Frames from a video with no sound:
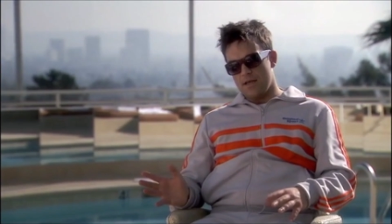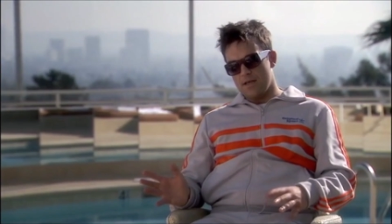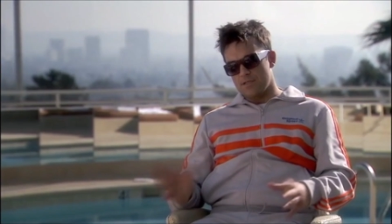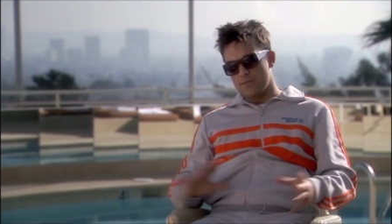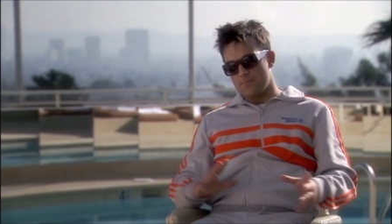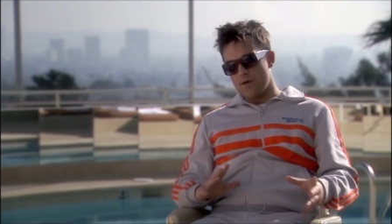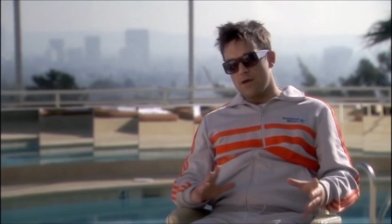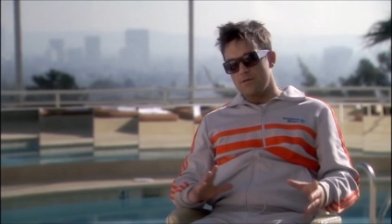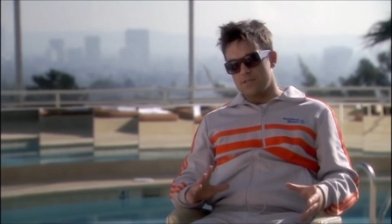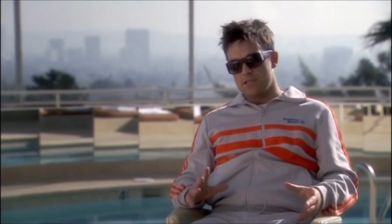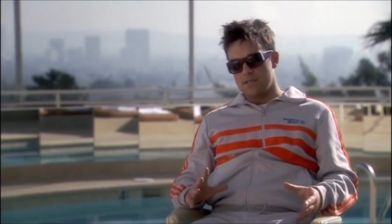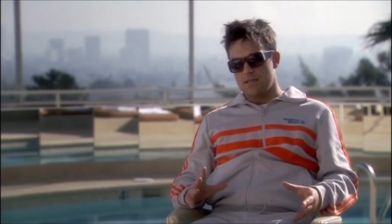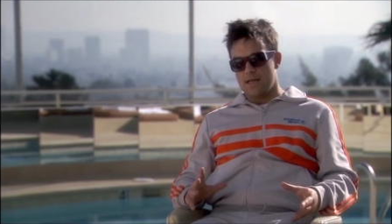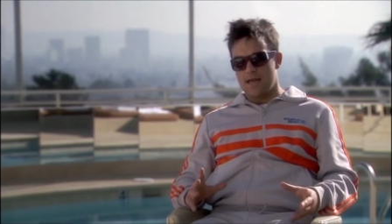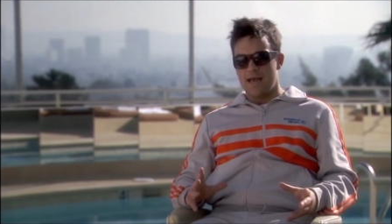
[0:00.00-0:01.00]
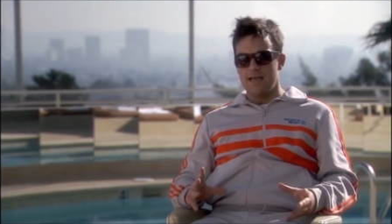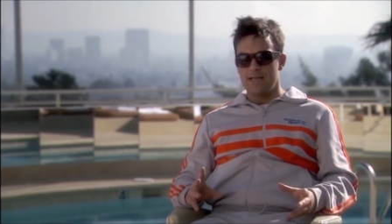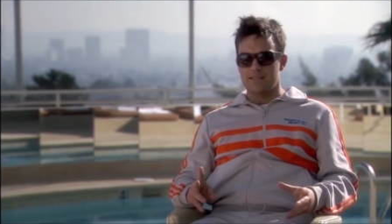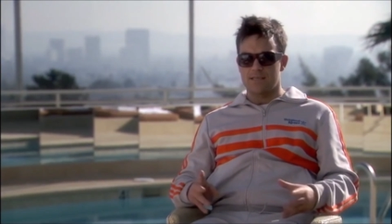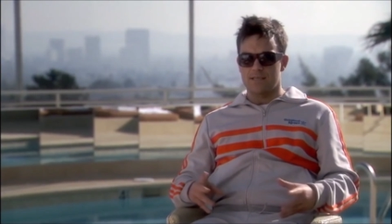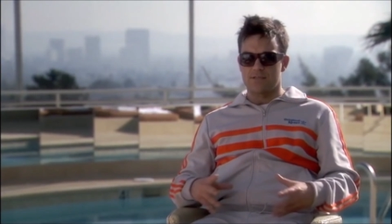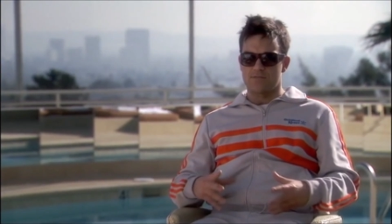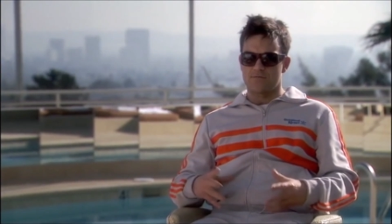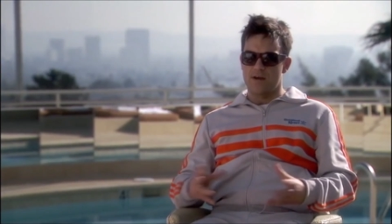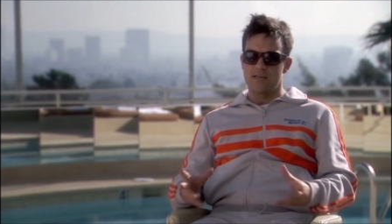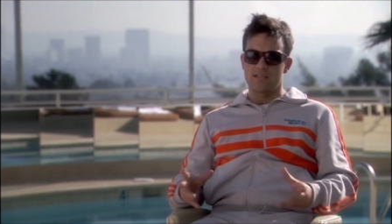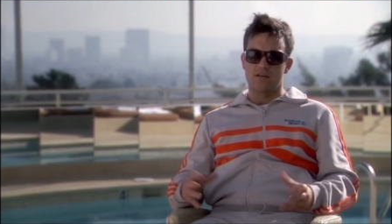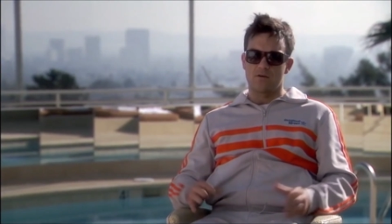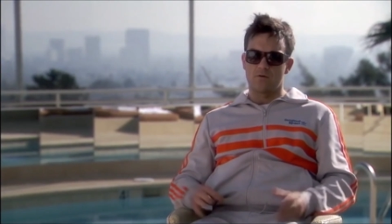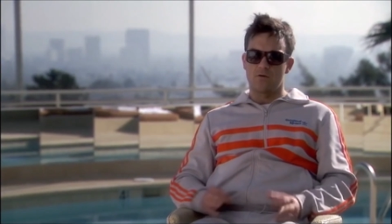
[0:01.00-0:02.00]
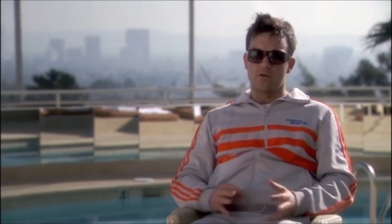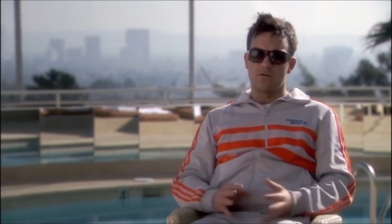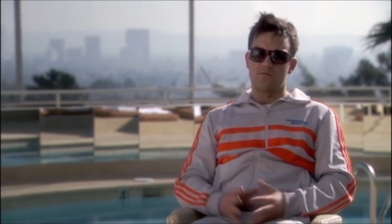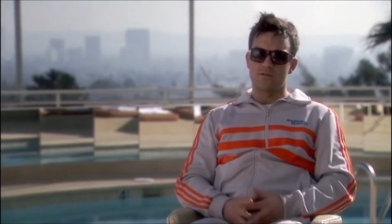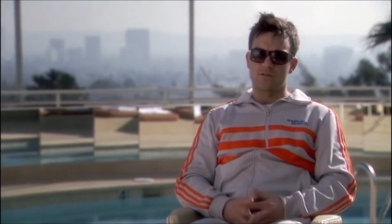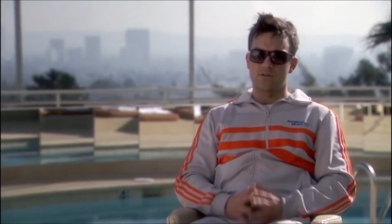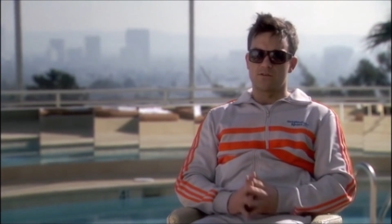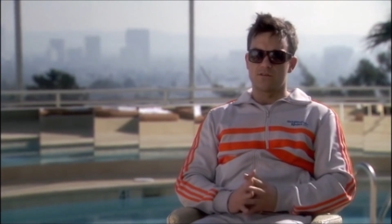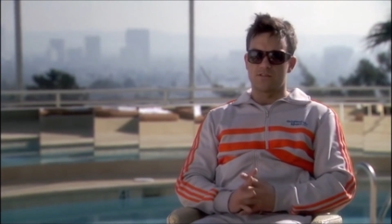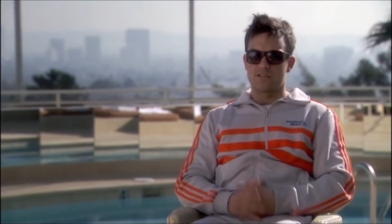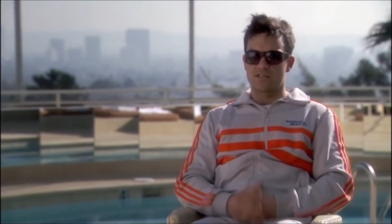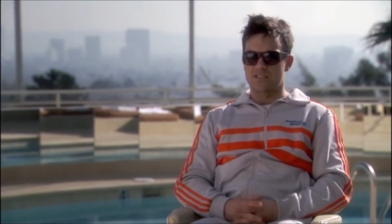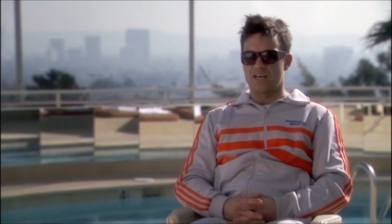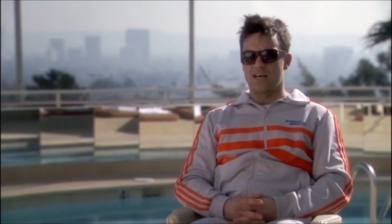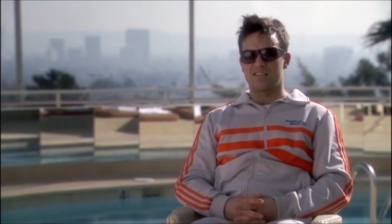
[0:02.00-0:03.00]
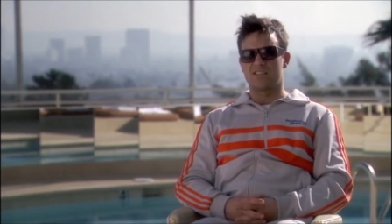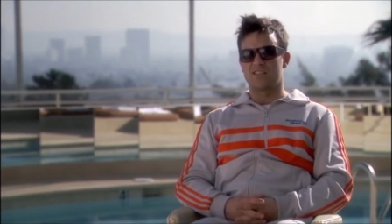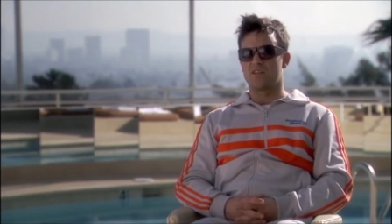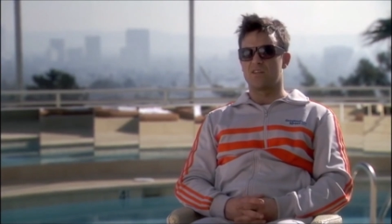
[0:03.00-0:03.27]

As opposed to the 80s, radio all of a sudden decided